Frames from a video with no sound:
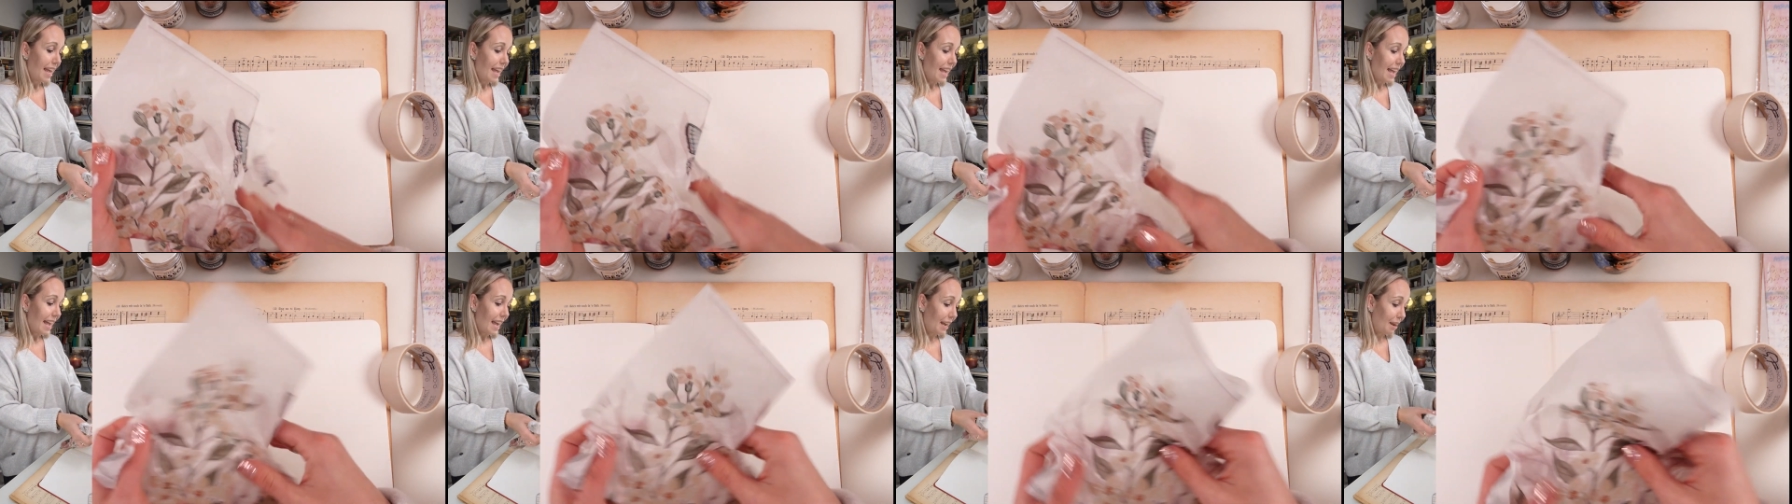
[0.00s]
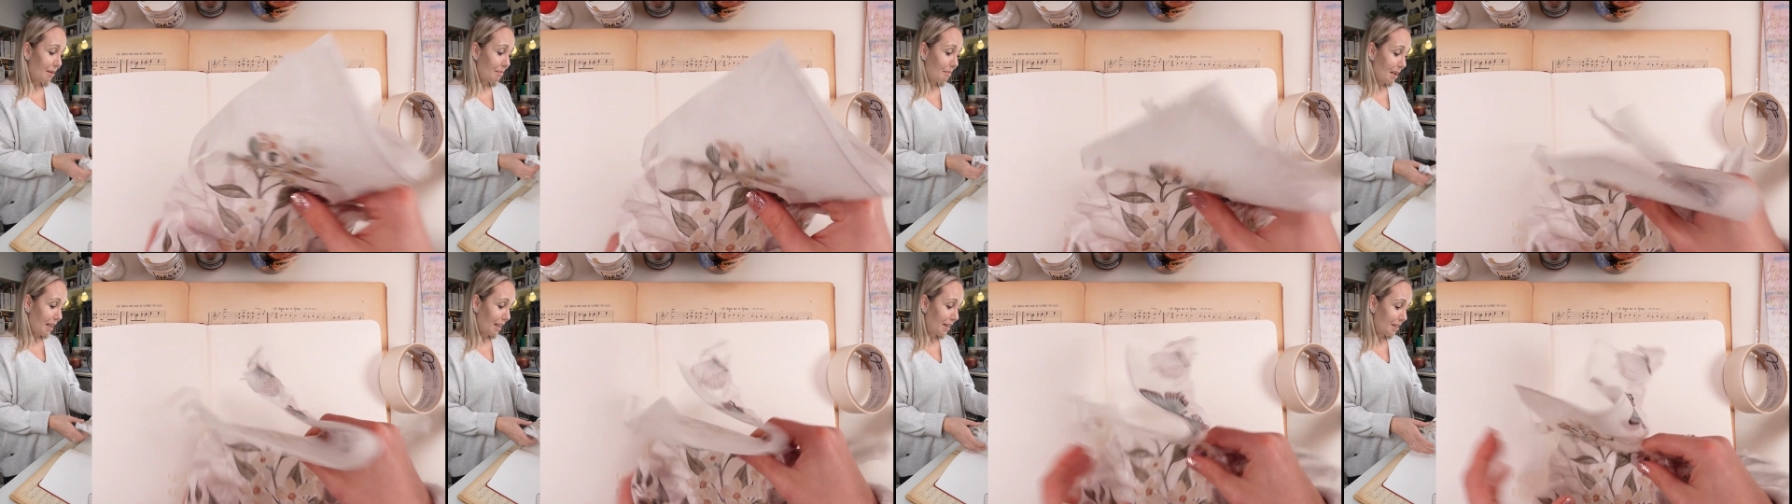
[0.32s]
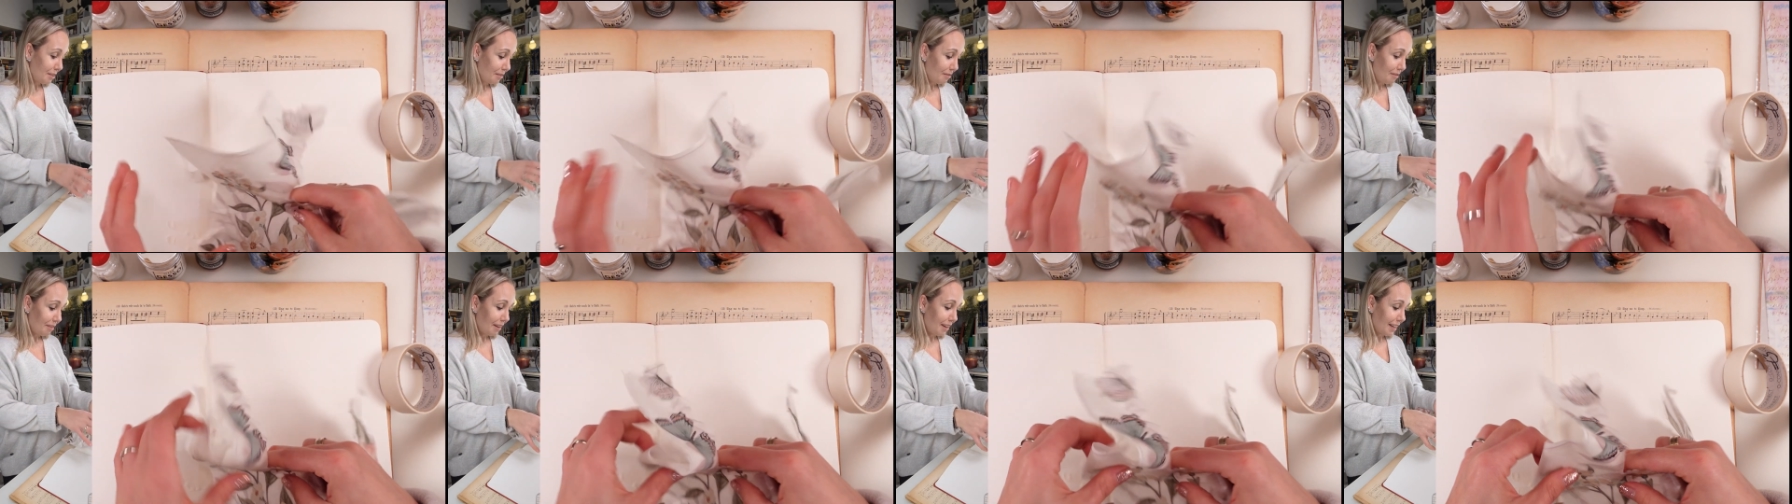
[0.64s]
and I'm
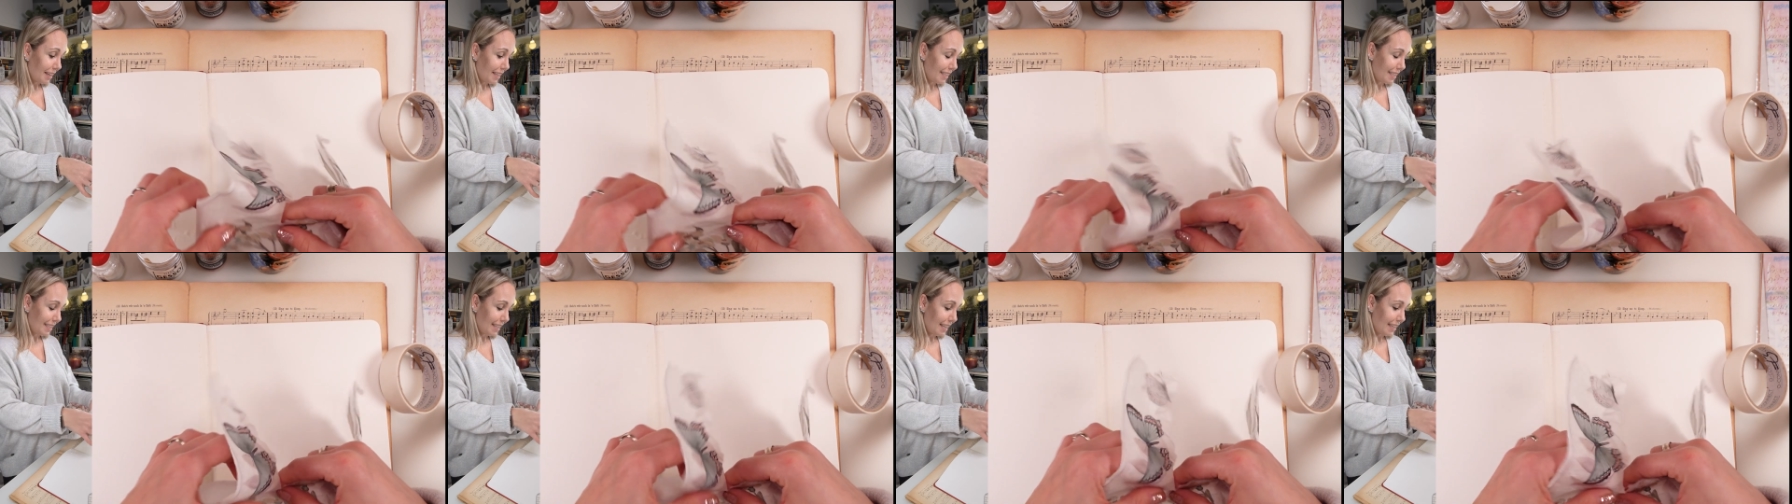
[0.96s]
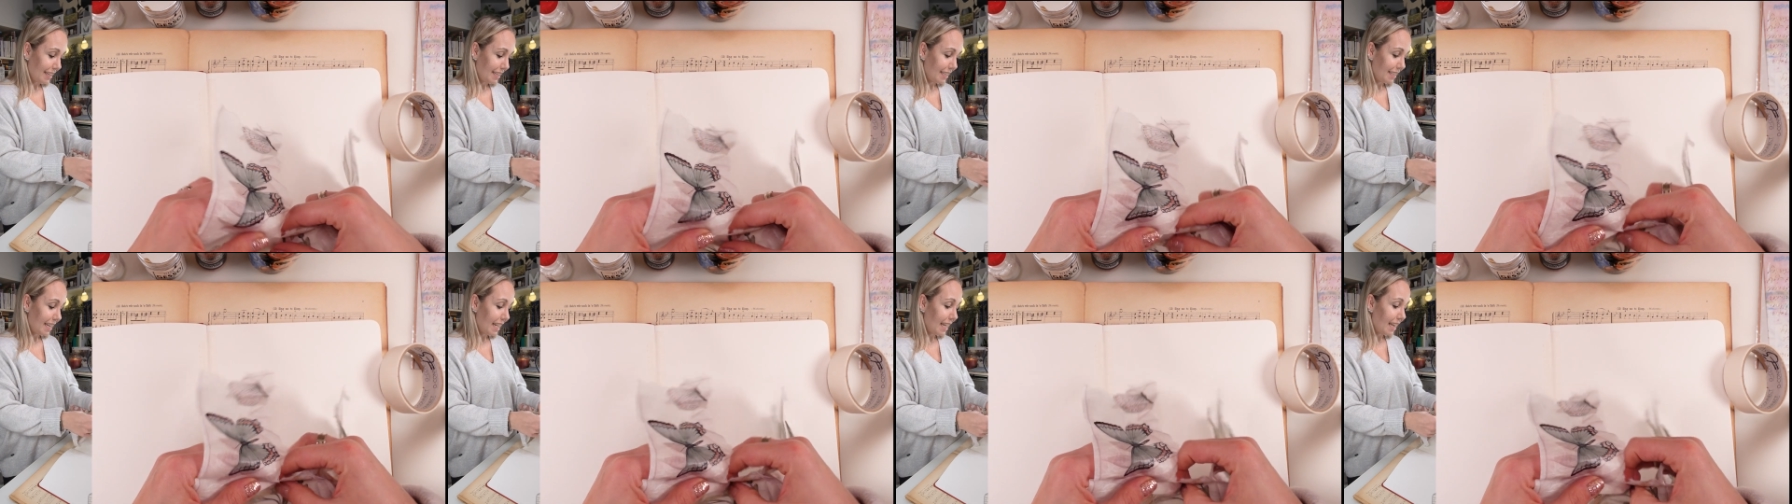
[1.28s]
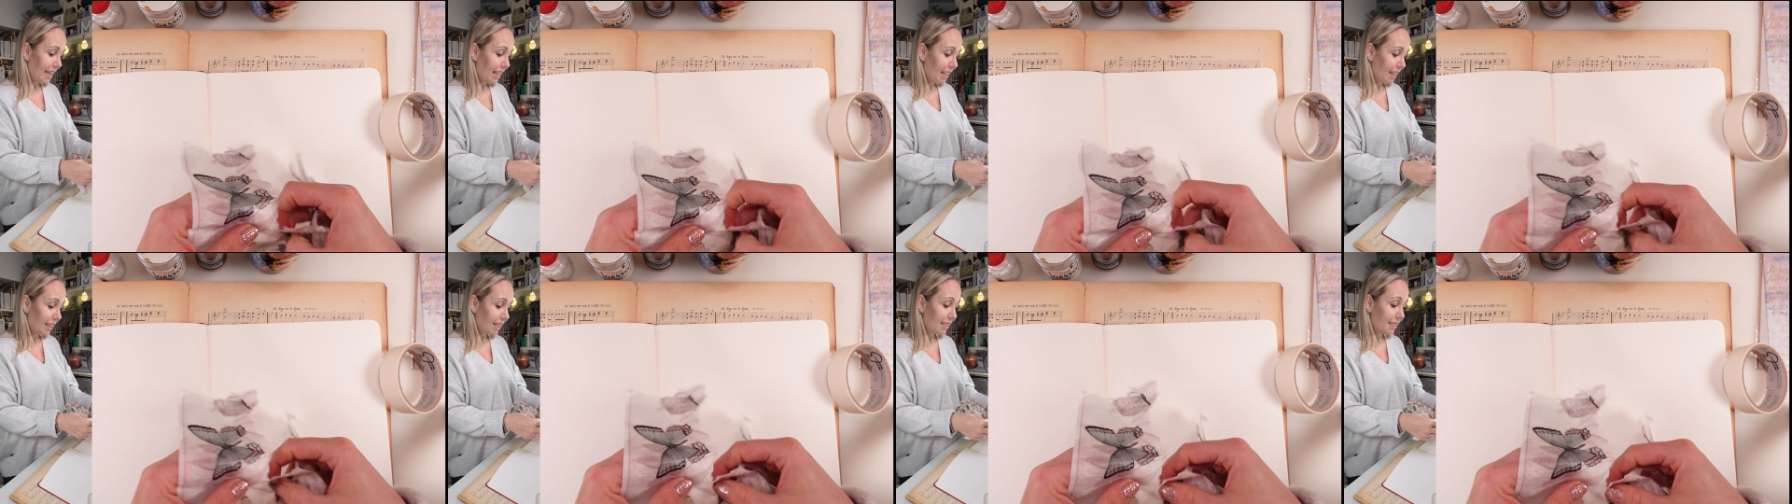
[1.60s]
actually very excited. And I